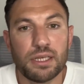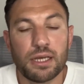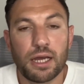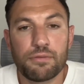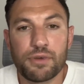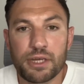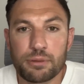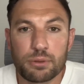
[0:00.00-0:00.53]
I
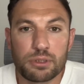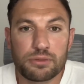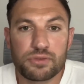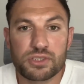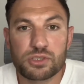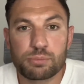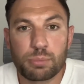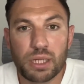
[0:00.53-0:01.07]
found one of
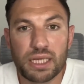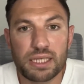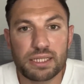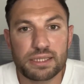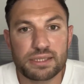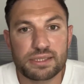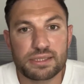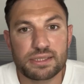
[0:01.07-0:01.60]
his
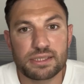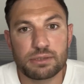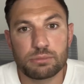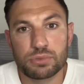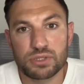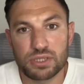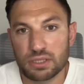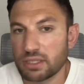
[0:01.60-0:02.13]
playlists. It
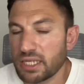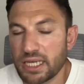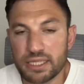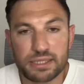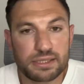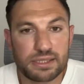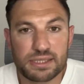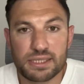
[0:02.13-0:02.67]
was the Getting
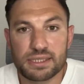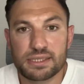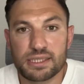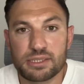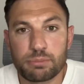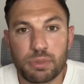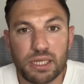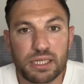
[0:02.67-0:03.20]
into CSS
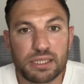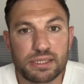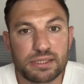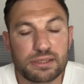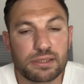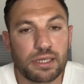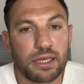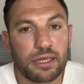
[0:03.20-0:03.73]
playlist.
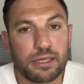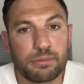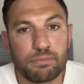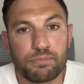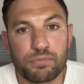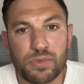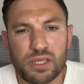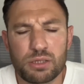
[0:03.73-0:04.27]
I
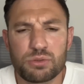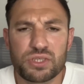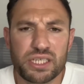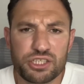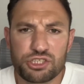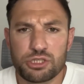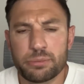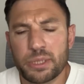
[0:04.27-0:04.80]
think it was
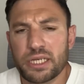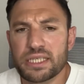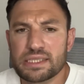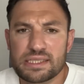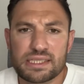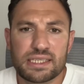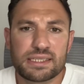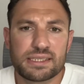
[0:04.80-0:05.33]
HTML and
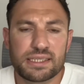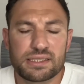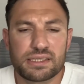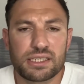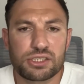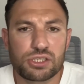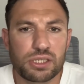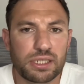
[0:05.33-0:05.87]
CSS
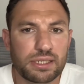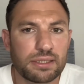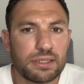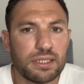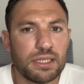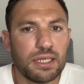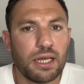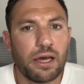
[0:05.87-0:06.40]
actually.
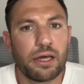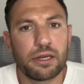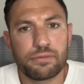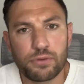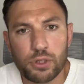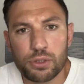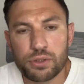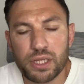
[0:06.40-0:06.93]
And I
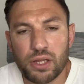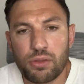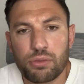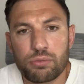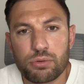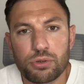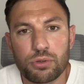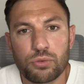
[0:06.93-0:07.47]
followed that
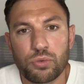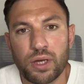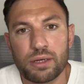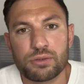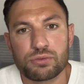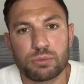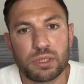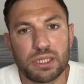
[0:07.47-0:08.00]
through. That
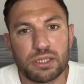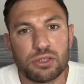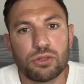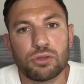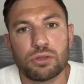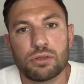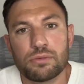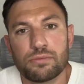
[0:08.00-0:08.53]
was really
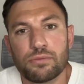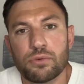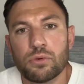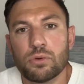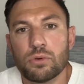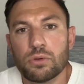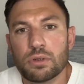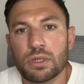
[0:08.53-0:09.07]
good
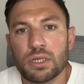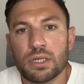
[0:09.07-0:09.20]
for